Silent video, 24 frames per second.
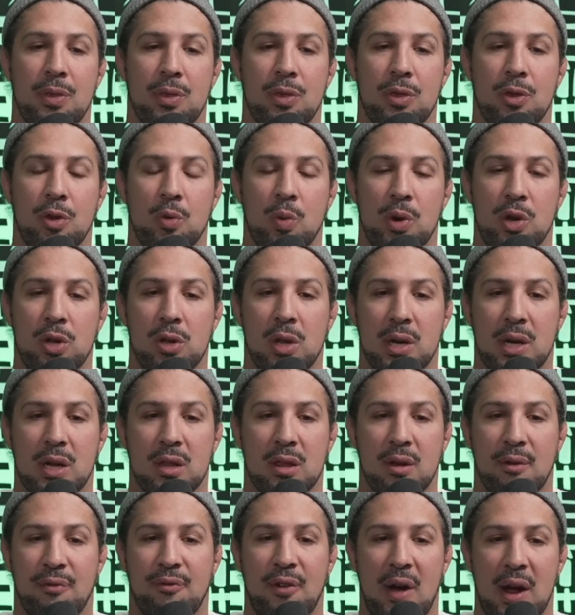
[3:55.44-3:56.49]
when you look at
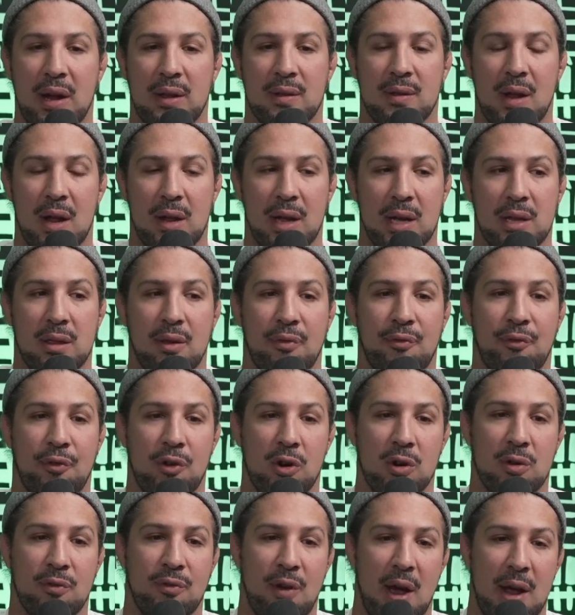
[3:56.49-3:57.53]
their fight, it's not like the
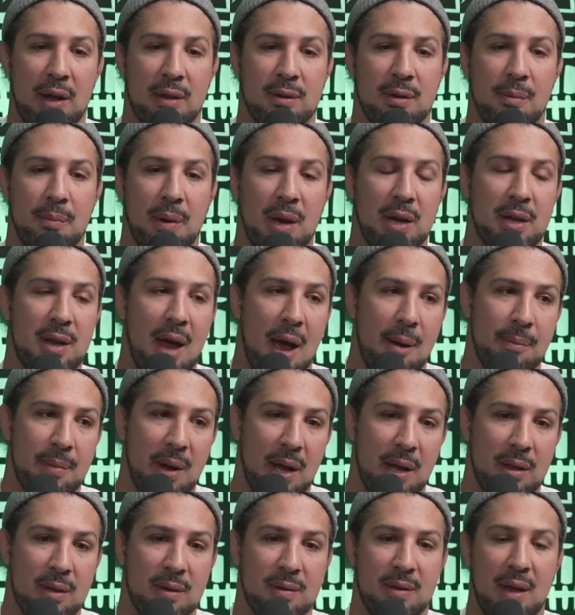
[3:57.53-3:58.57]
first fight somebody
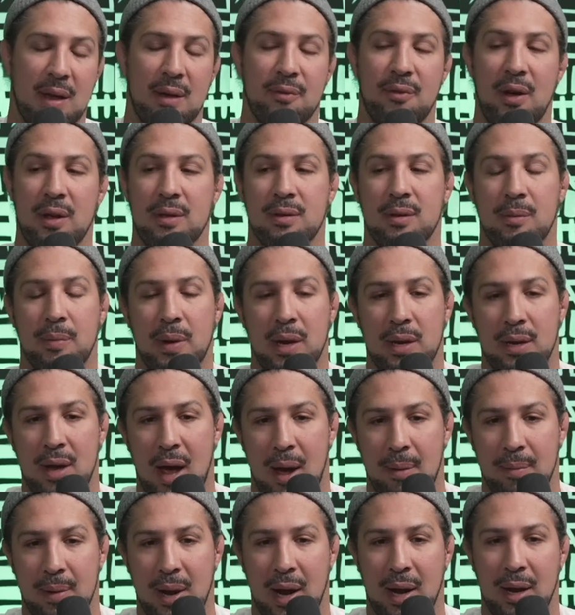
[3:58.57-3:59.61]
dominated, the second fight somebody
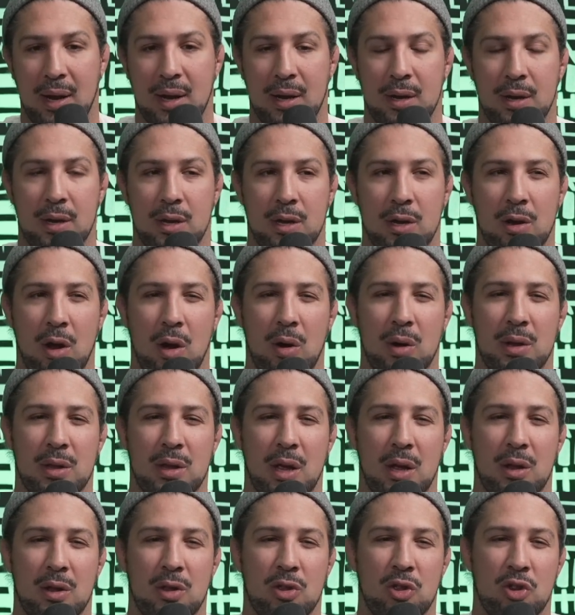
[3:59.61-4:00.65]
dominated, you know, and
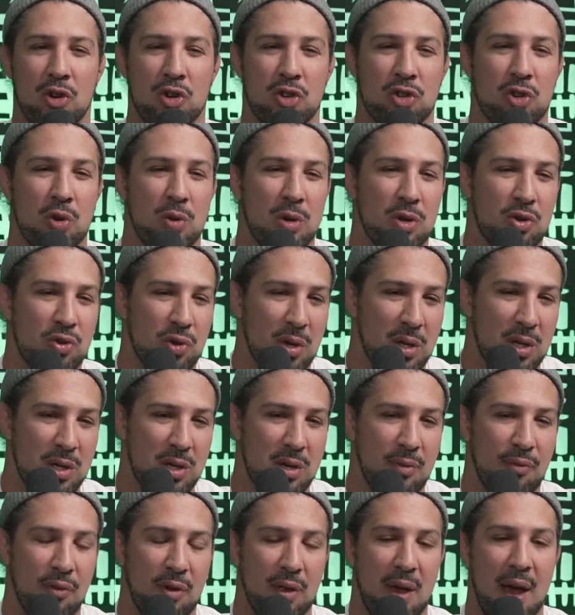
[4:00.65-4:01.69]
then you're just doing a trilogy
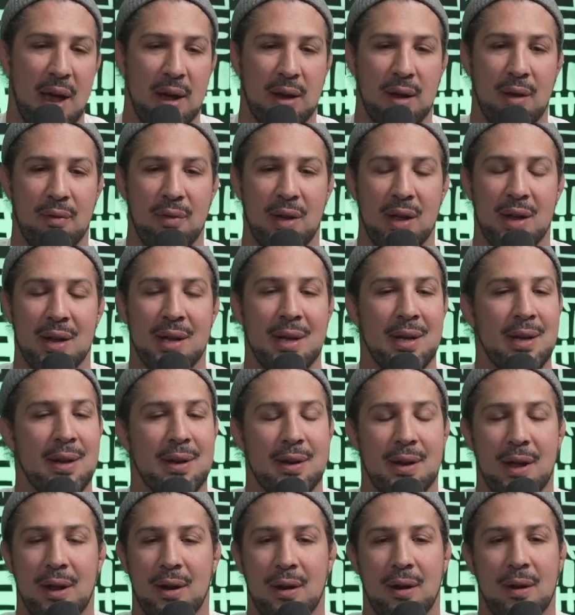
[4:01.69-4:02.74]
for the heck of it. Mm-hmm.
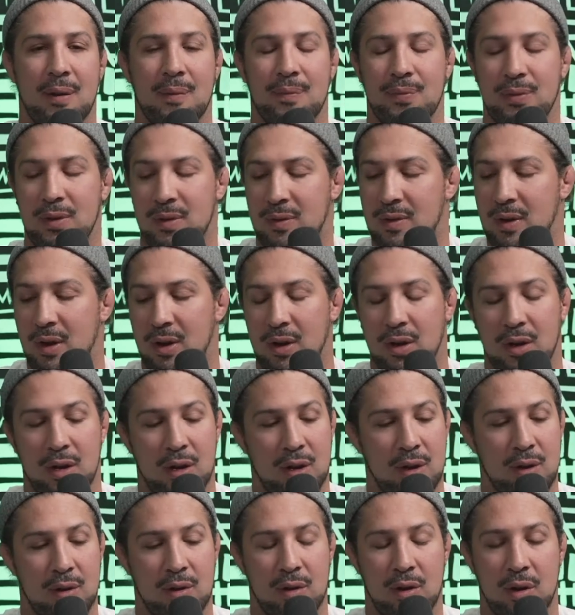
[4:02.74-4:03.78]
No, no, no. This
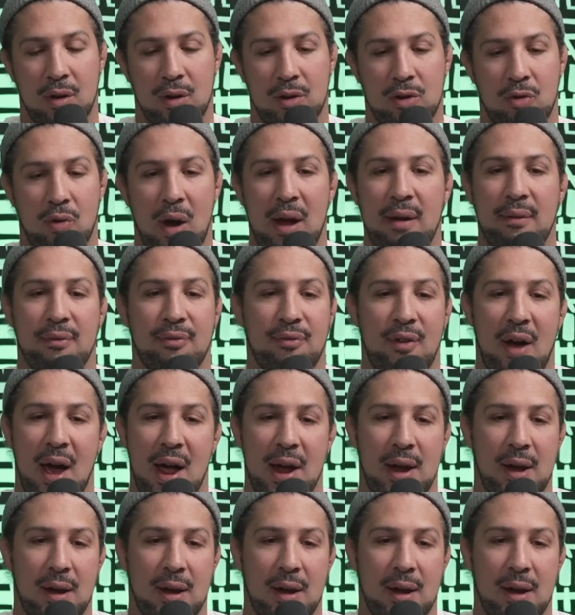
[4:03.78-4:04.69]
is a, a, a great fight.